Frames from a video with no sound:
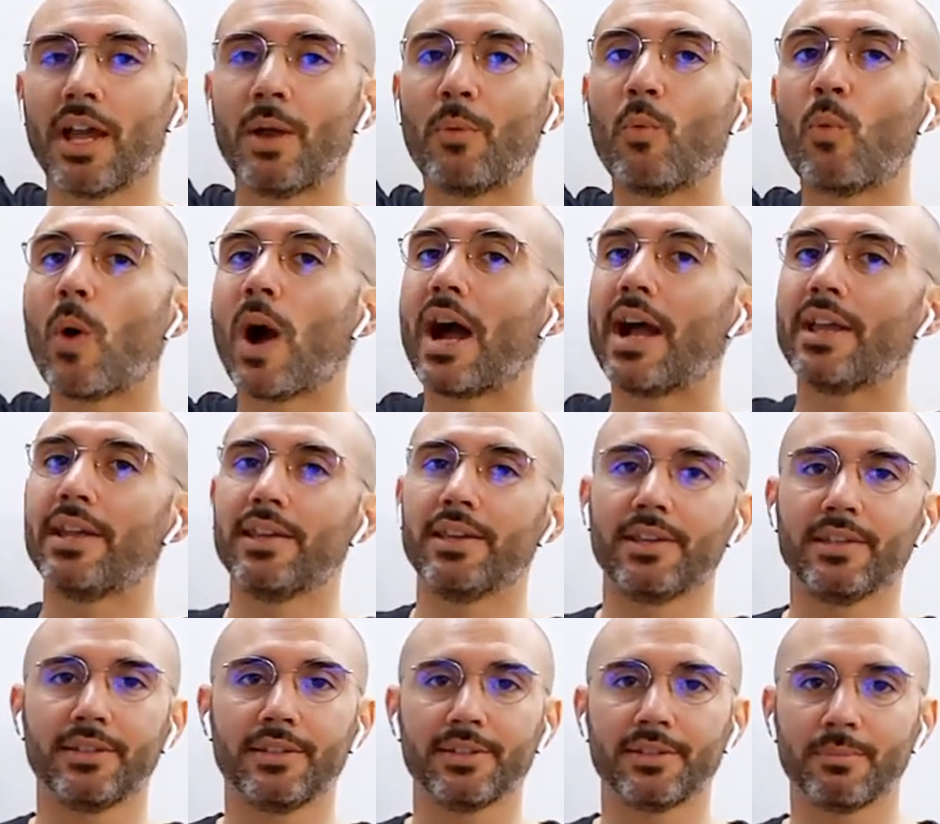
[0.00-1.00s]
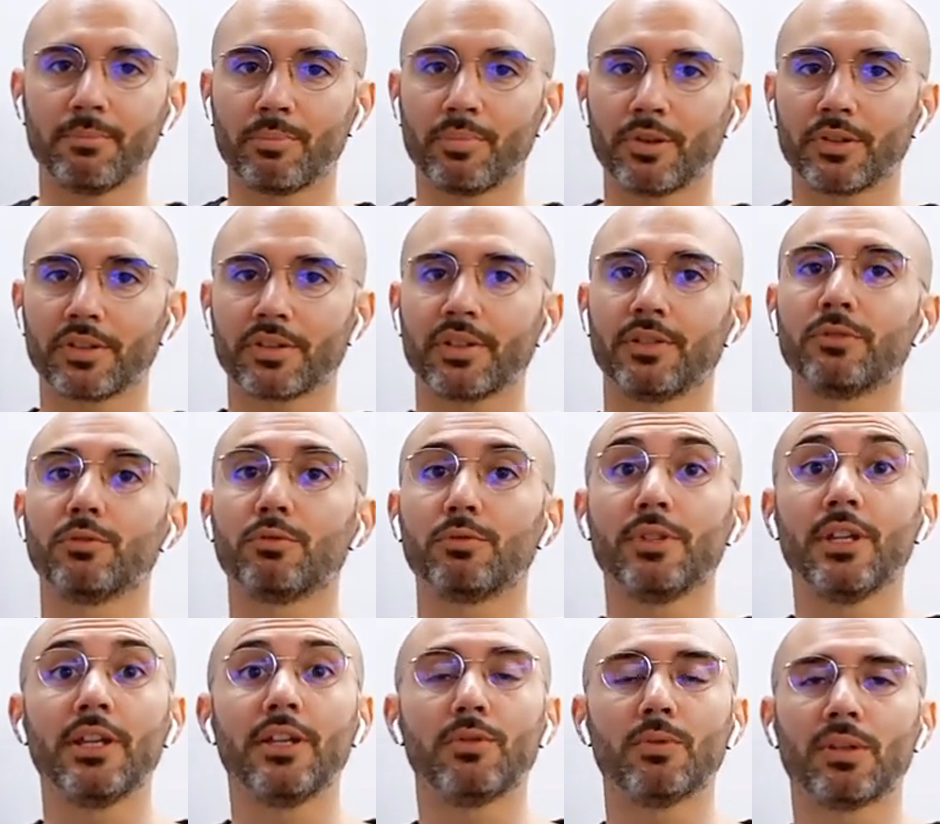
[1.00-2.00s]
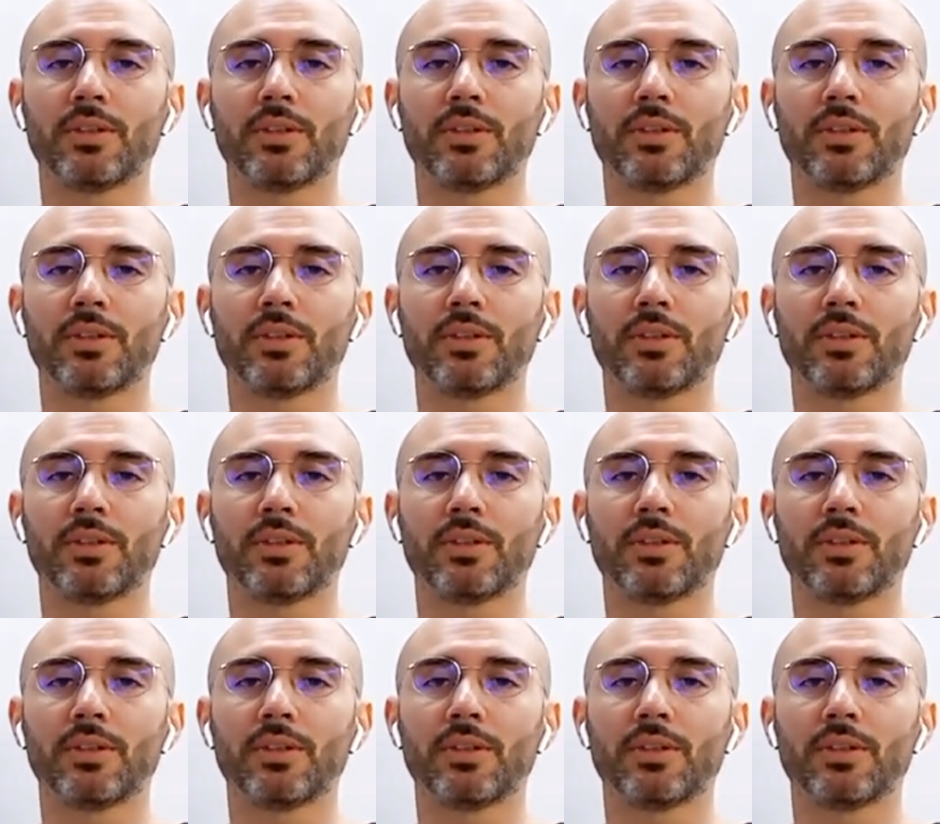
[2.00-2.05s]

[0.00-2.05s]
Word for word: and why it is important today